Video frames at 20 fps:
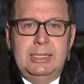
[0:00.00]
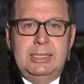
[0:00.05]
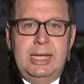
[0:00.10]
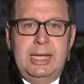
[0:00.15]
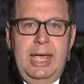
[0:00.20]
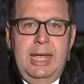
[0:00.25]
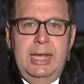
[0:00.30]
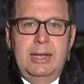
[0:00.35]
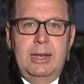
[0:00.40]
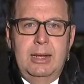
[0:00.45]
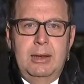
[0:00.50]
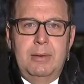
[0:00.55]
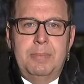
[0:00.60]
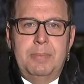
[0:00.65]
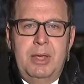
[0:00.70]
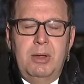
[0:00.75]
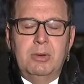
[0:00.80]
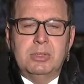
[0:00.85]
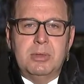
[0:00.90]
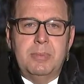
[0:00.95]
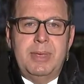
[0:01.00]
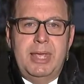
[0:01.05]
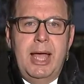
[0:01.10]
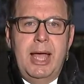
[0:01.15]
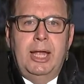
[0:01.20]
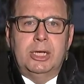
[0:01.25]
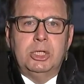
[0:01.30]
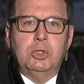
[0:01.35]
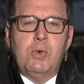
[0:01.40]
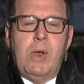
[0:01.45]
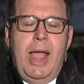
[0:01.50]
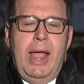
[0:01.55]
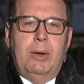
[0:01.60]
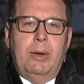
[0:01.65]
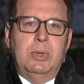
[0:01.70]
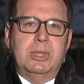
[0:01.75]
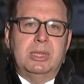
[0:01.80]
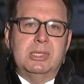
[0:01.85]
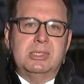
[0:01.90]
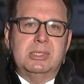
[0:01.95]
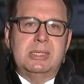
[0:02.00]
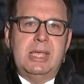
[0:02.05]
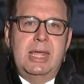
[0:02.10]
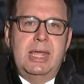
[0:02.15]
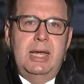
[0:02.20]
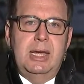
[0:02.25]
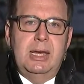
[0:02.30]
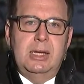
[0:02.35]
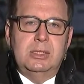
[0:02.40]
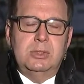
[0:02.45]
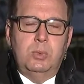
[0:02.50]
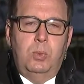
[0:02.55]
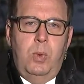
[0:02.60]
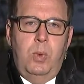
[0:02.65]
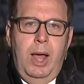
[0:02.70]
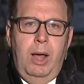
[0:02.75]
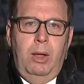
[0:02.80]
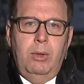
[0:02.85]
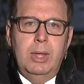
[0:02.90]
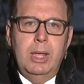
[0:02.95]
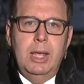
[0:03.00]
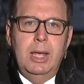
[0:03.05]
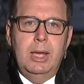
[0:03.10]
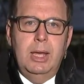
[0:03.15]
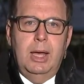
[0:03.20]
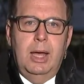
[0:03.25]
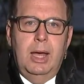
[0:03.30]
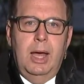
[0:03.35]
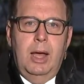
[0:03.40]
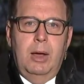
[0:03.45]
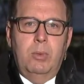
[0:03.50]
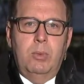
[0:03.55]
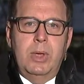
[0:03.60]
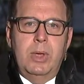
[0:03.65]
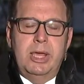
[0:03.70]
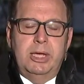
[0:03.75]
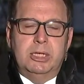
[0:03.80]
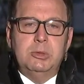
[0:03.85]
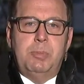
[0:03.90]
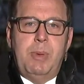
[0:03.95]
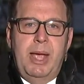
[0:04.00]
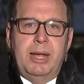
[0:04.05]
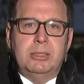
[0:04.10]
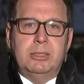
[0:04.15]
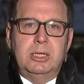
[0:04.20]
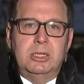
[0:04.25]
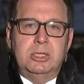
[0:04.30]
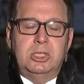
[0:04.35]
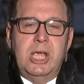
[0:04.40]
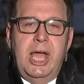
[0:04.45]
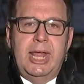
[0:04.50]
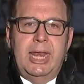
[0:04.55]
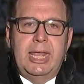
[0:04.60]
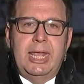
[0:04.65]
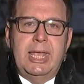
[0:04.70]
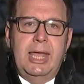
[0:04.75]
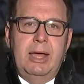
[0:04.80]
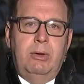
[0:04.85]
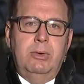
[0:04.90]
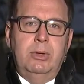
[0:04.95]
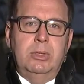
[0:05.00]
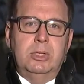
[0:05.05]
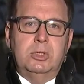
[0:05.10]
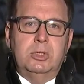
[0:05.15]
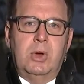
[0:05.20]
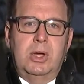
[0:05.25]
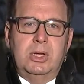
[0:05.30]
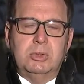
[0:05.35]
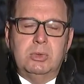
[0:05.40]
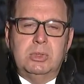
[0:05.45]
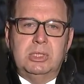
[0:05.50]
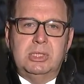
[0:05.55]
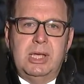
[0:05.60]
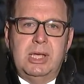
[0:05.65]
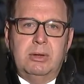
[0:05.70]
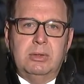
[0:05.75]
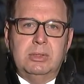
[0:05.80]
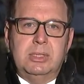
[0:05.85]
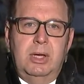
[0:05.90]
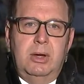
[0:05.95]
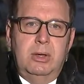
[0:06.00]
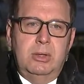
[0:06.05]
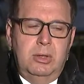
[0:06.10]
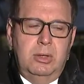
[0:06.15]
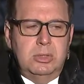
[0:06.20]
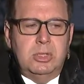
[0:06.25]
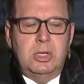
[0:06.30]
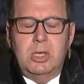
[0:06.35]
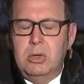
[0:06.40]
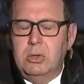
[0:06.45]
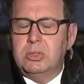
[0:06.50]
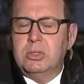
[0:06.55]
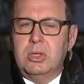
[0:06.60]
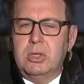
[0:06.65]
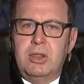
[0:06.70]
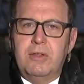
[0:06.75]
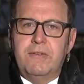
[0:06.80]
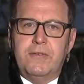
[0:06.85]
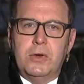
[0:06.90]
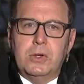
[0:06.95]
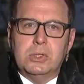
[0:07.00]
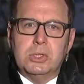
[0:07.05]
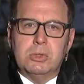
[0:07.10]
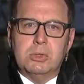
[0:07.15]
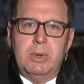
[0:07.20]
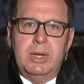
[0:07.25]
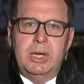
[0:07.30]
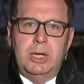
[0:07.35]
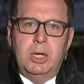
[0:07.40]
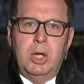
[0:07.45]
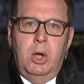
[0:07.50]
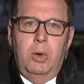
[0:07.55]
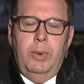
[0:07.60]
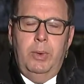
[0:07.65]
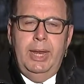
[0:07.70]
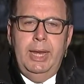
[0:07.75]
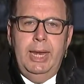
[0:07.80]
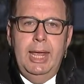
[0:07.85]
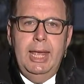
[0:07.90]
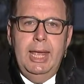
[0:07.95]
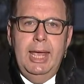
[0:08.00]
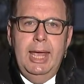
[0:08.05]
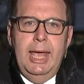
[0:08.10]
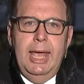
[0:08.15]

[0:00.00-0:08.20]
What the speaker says: today. It appears to be on track with the Senate as well. We expect Janet Yellen, the Treasury Secretary, those are usually the first three to go in,